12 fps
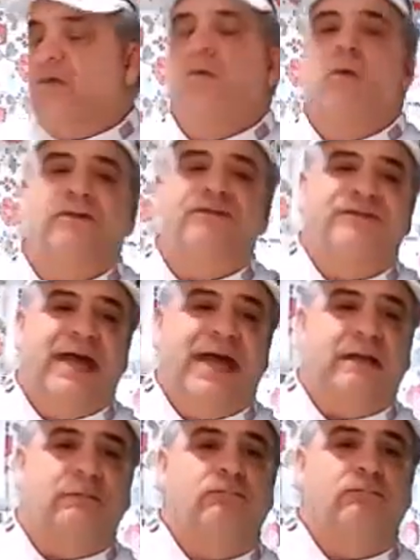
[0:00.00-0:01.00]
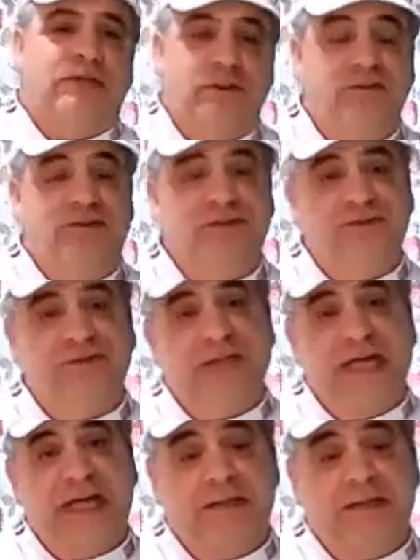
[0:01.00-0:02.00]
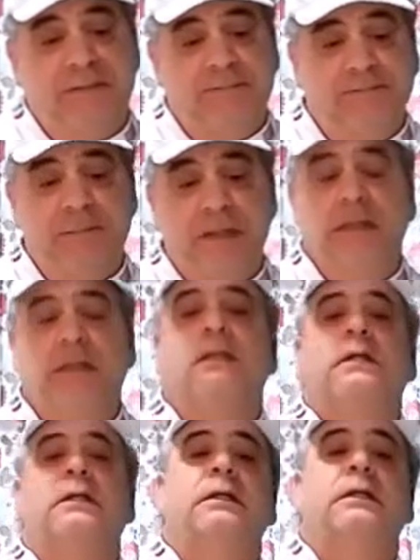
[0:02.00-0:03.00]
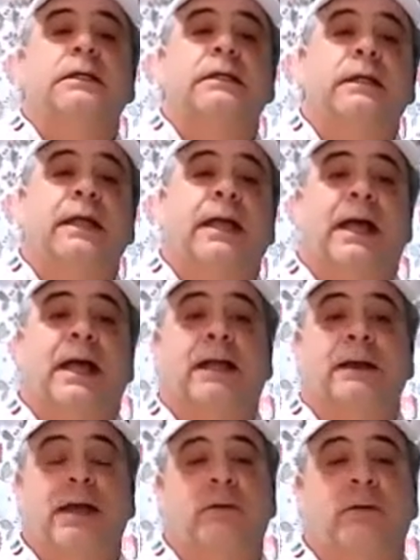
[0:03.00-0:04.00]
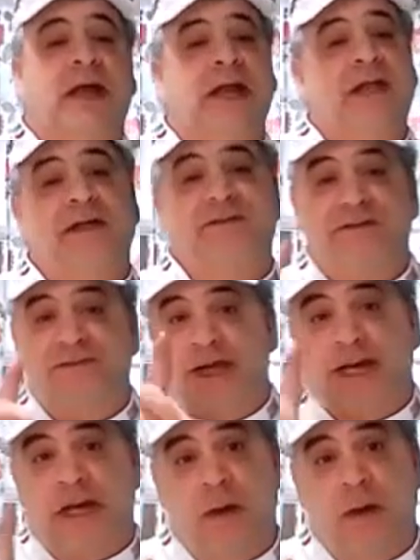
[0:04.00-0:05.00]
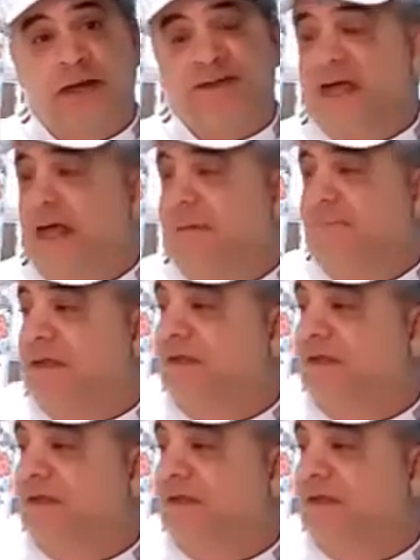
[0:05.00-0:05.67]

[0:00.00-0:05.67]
once that reduces again, and like I said, I want to time